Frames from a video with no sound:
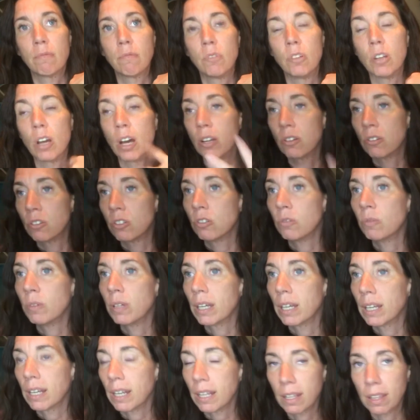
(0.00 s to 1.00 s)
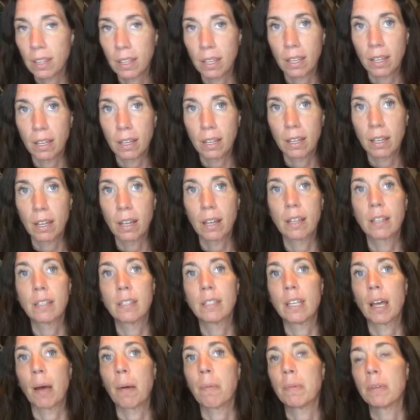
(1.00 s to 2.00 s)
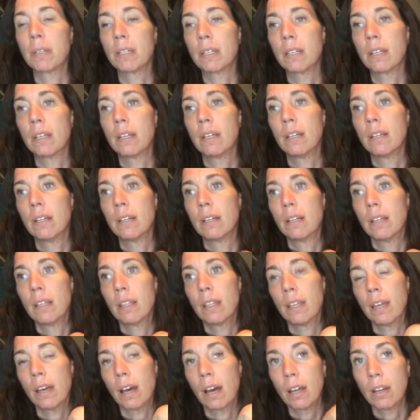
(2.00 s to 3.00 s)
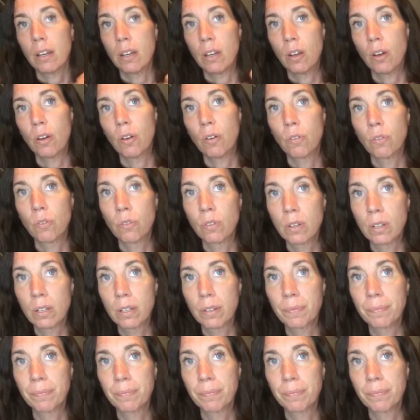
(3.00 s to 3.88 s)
not doing anything, accept the unknown,